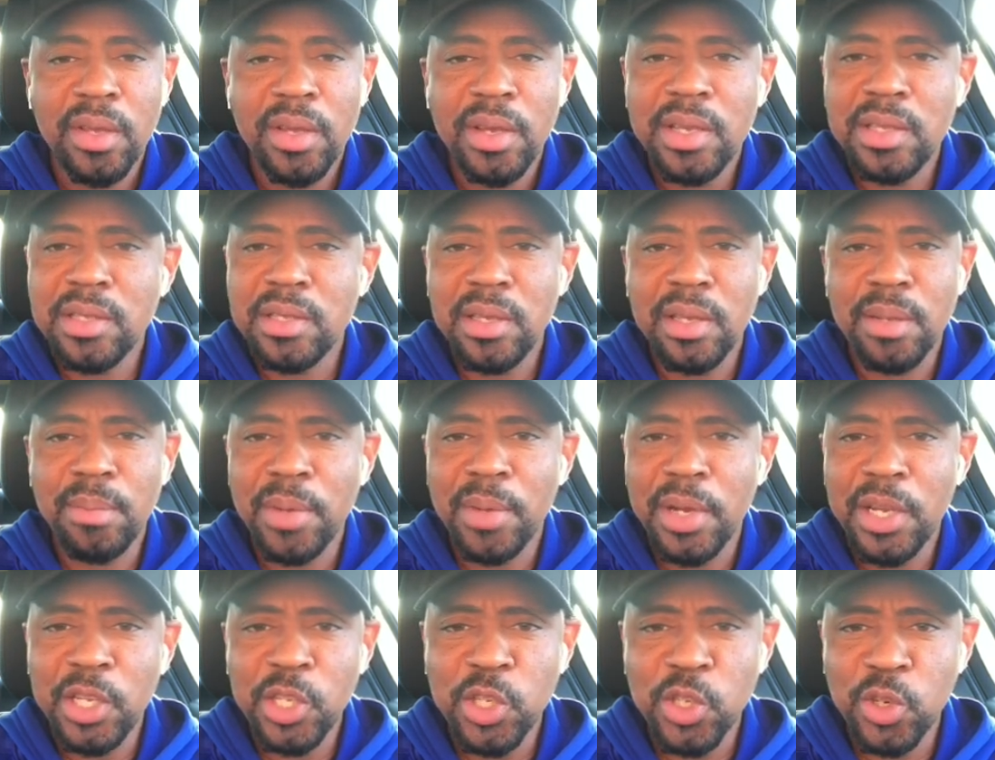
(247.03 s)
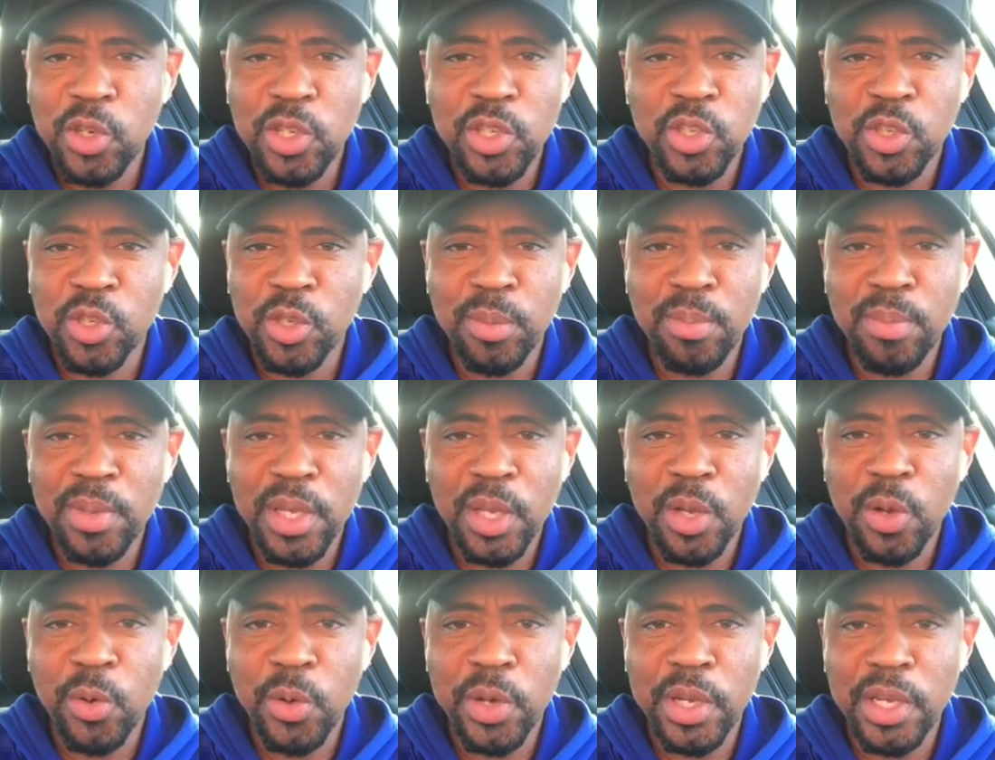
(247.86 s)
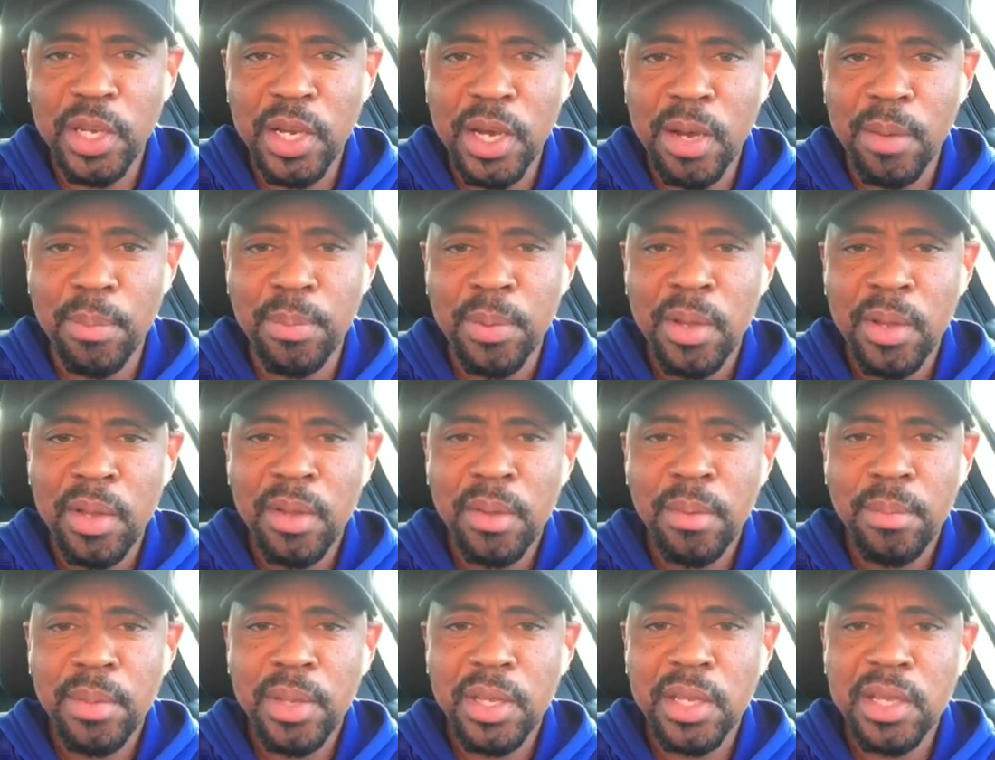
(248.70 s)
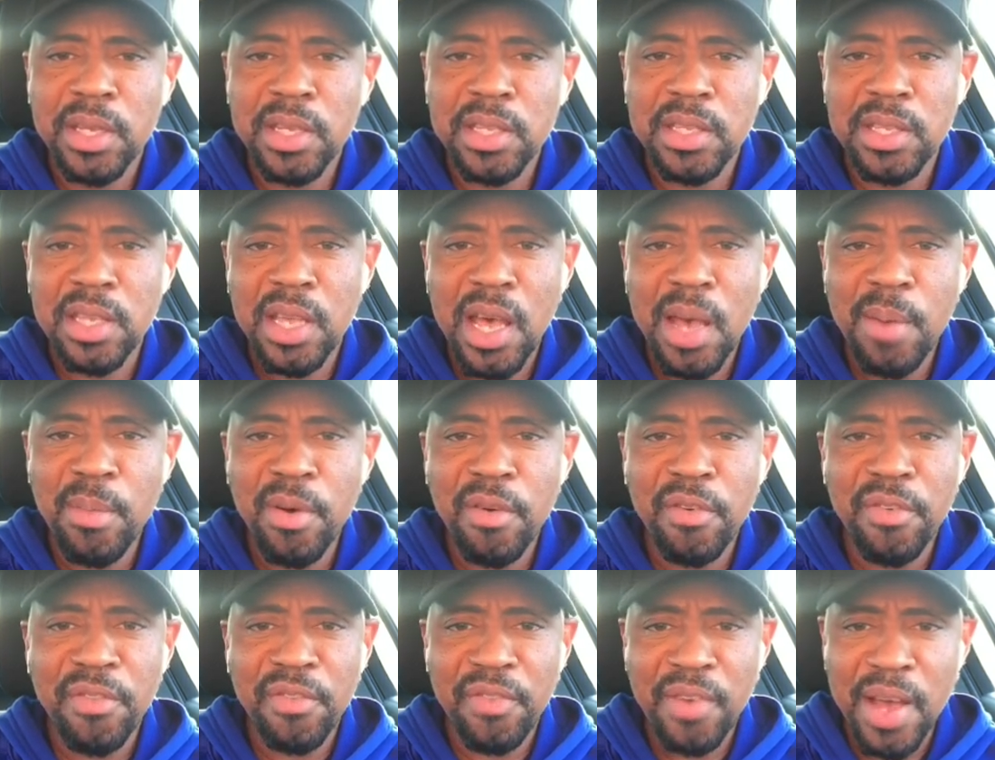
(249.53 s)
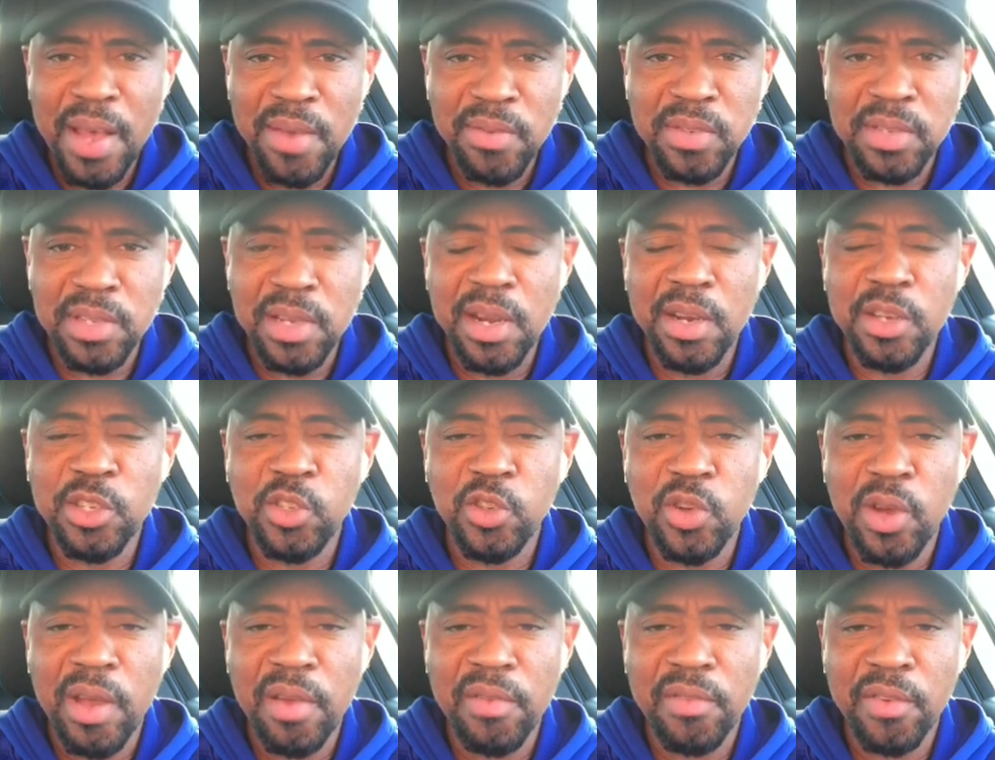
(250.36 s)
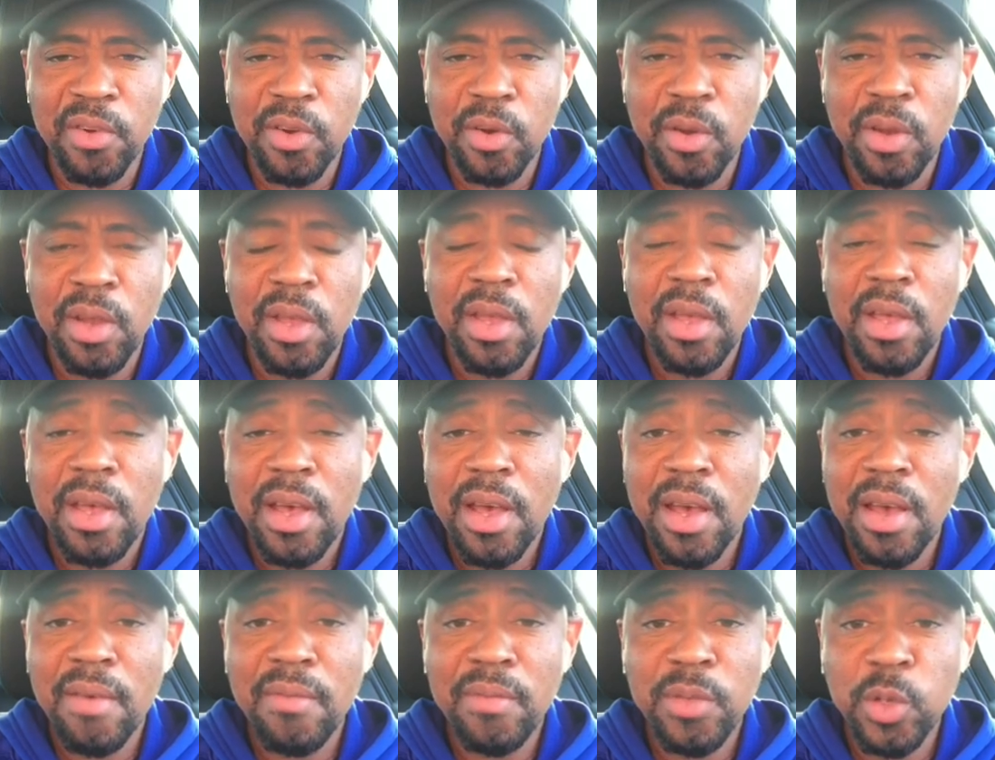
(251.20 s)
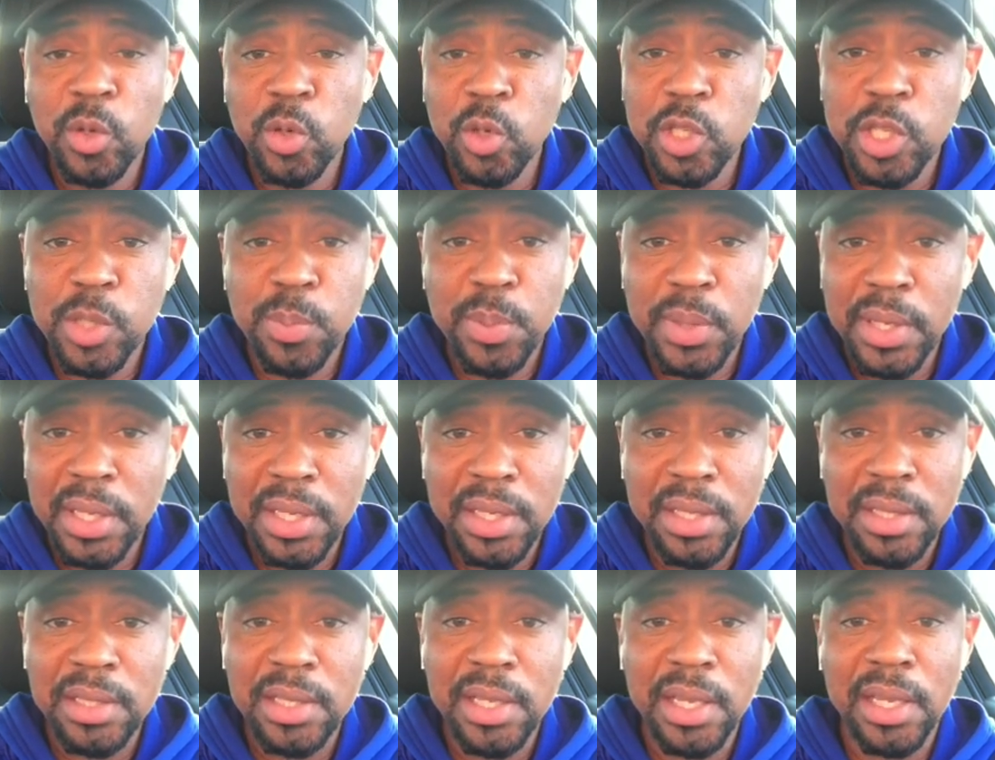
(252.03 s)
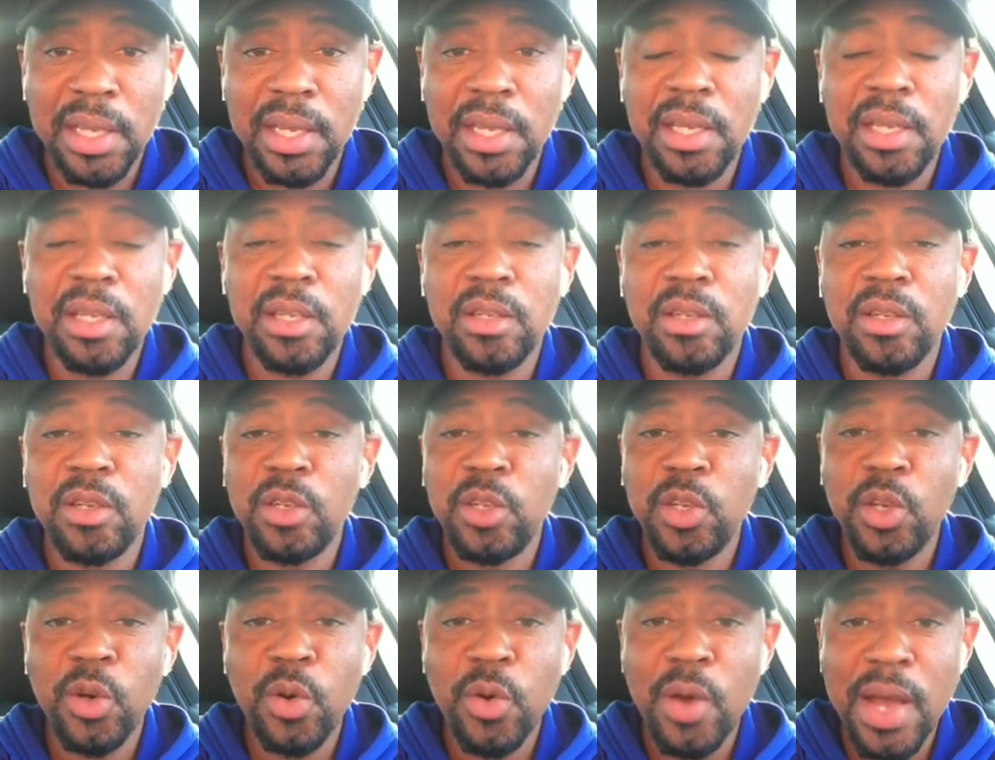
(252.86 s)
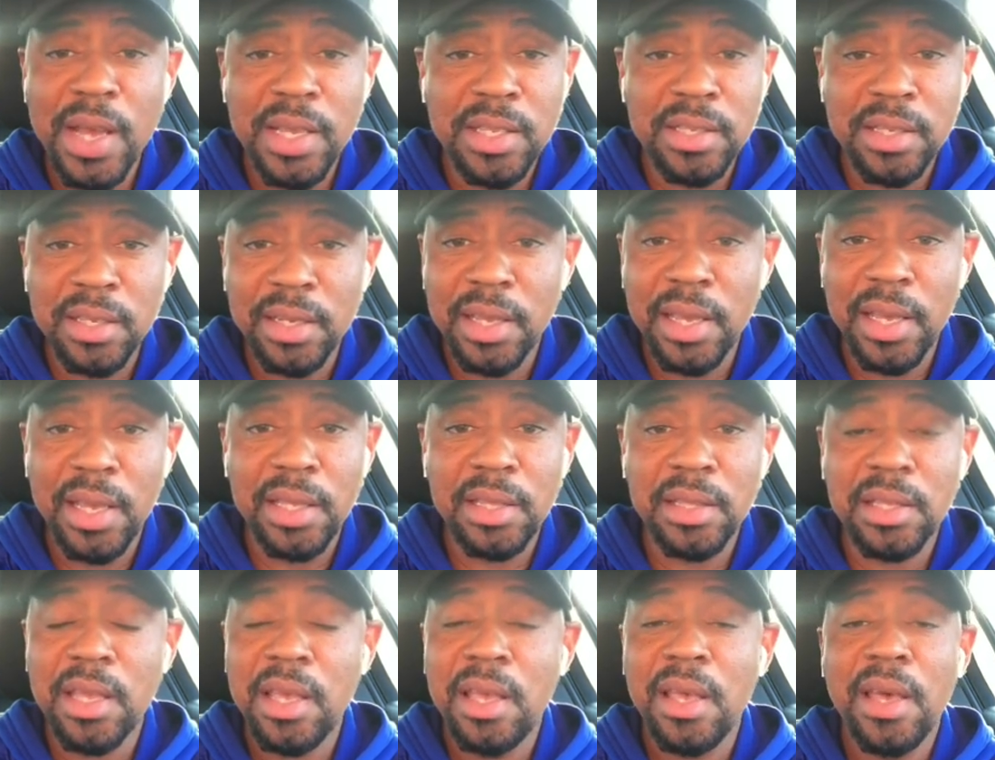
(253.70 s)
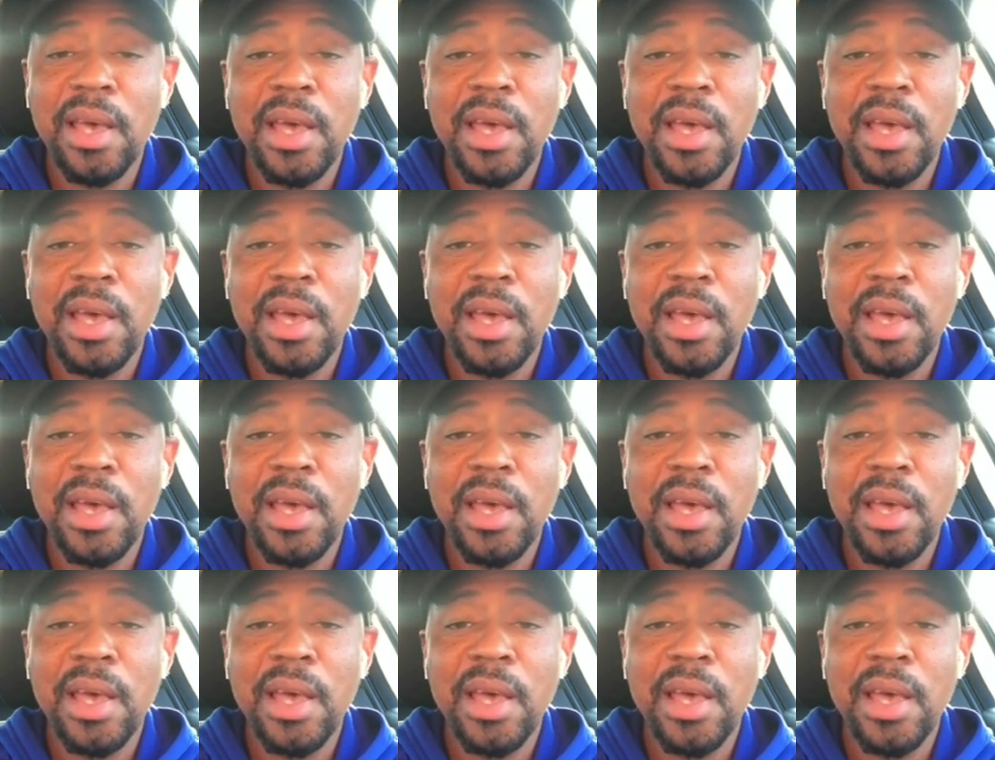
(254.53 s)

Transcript: i said my insurance shouldn't be going up because i'm a five star driver I have no speeding ticket, no accident,